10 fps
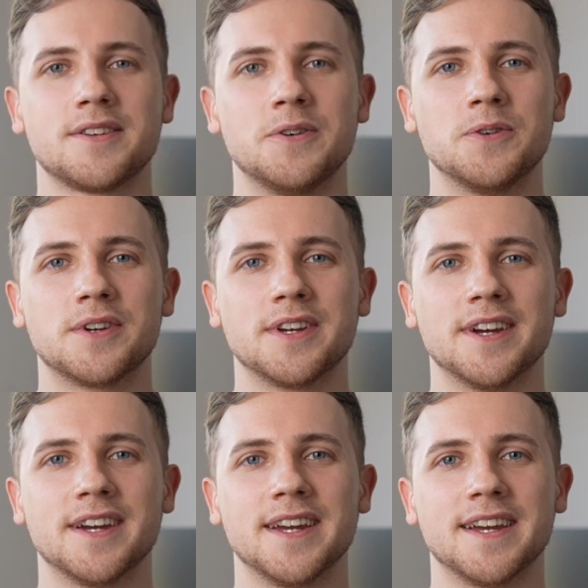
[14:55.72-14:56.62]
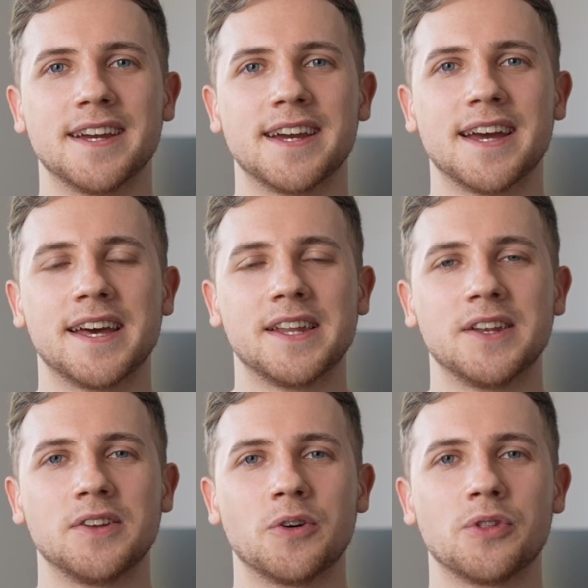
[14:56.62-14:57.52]
Okay,
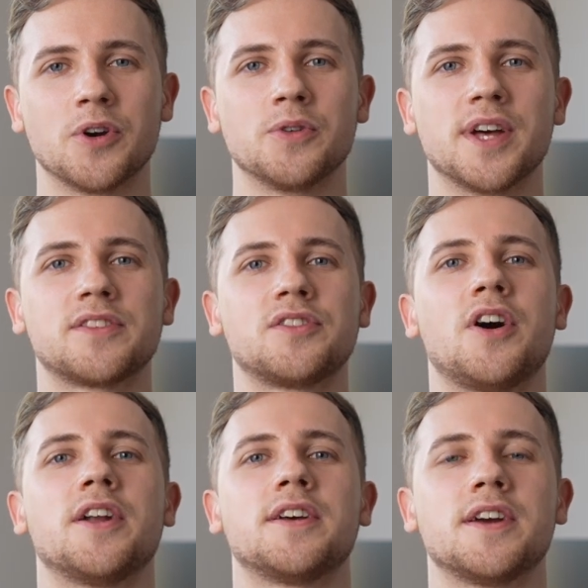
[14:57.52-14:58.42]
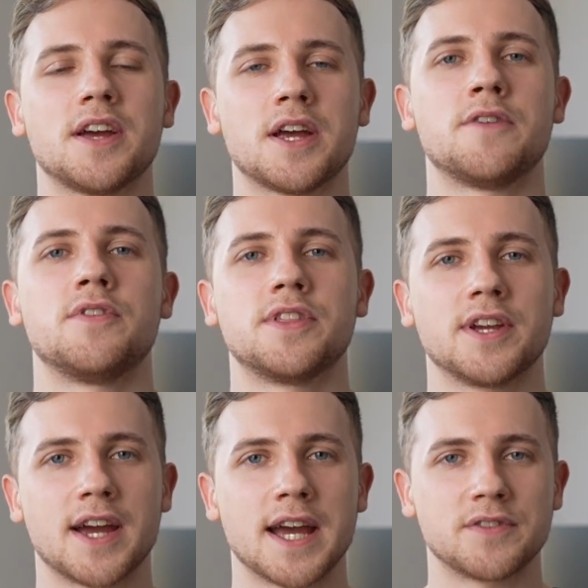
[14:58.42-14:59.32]
and although that's not
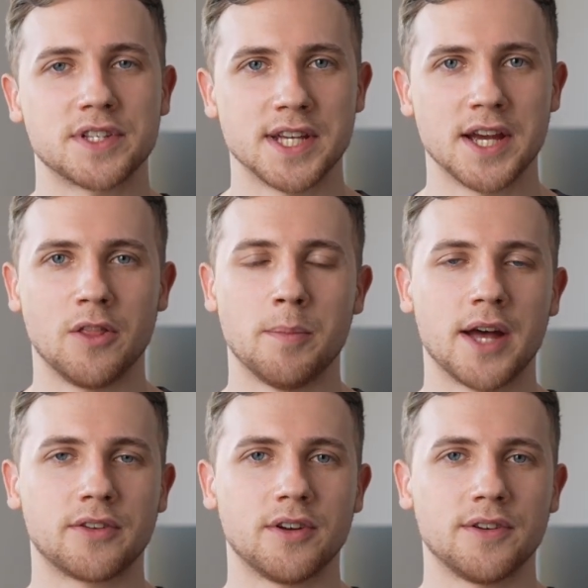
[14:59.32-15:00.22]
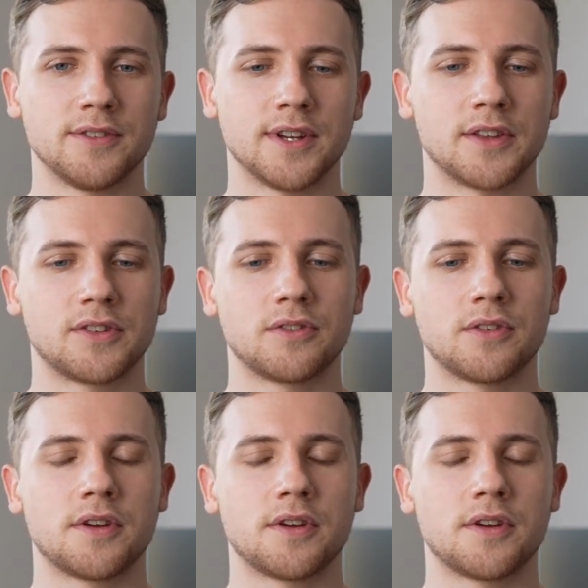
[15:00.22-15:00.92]
everything I have to say on the matter, that's